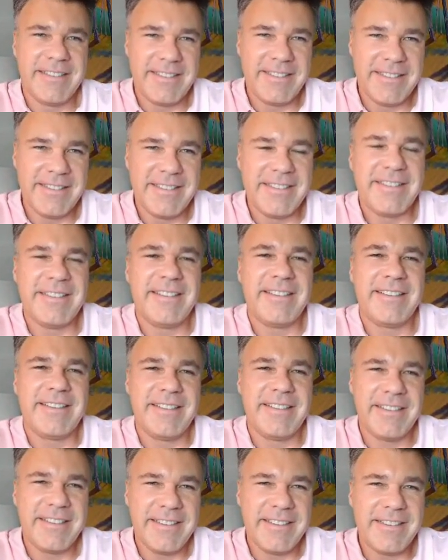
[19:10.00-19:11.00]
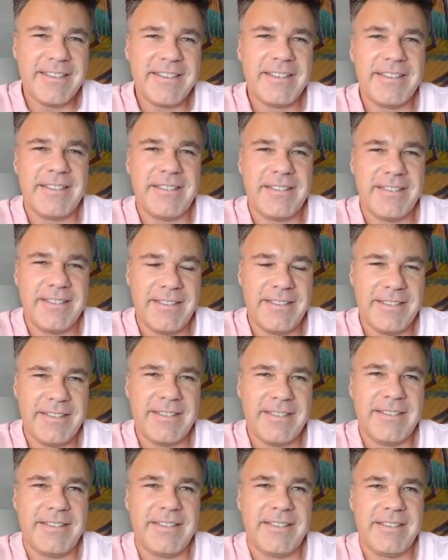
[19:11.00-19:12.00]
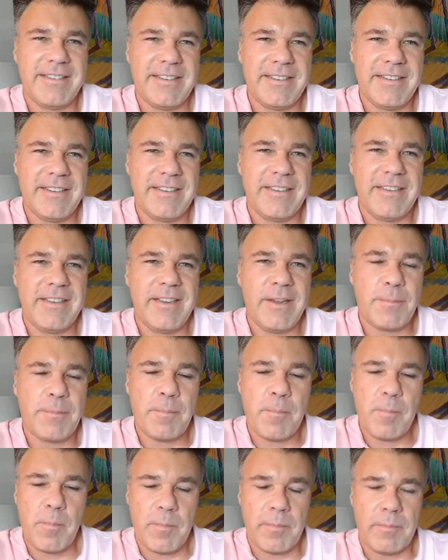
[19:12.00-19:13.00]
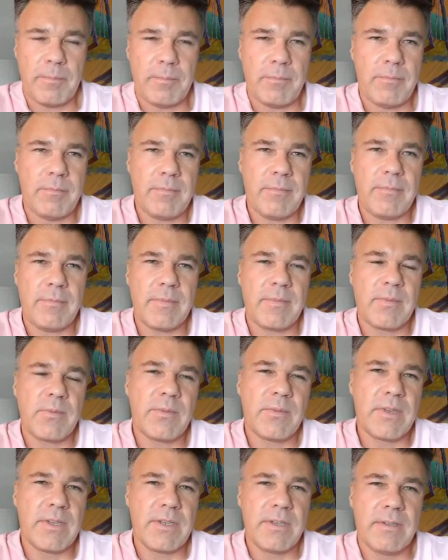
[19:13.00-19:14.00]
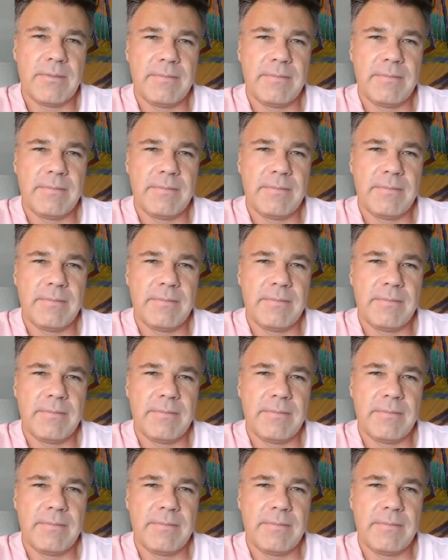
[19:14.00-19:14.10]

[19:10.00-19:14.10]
(not speaking)